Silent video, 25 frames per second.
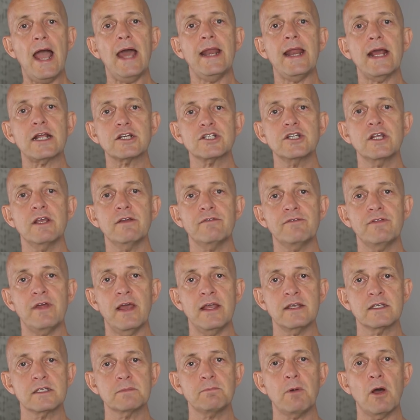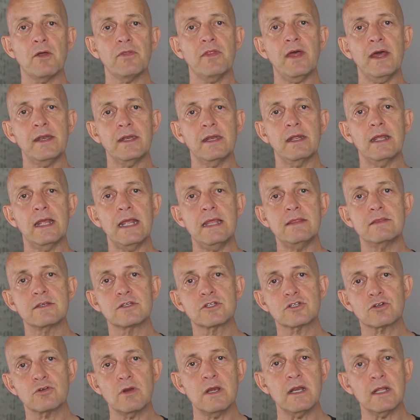And actually, if they spot that in the
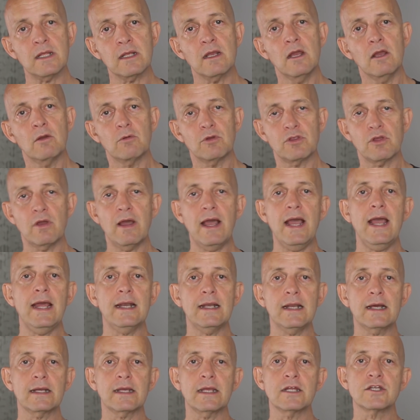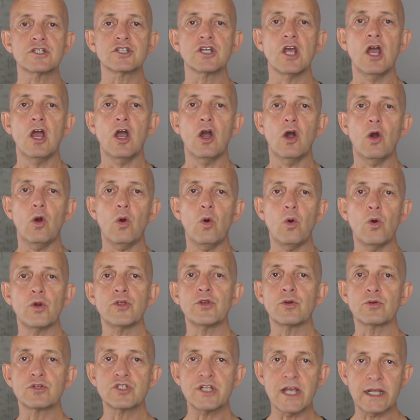screening with your hand luggage or
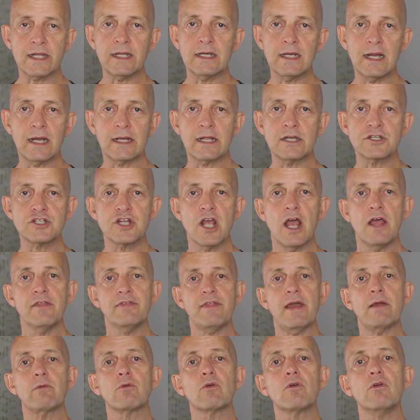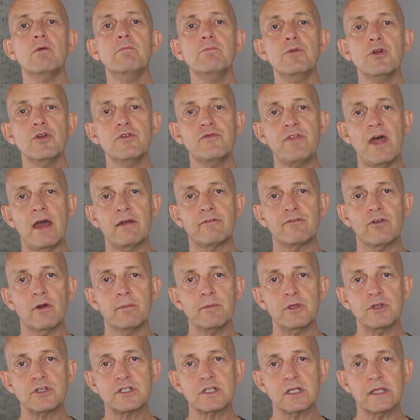your check-in luggage, they will remove that
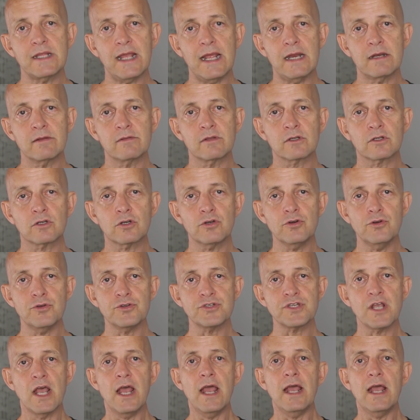from you until the end of the cruise.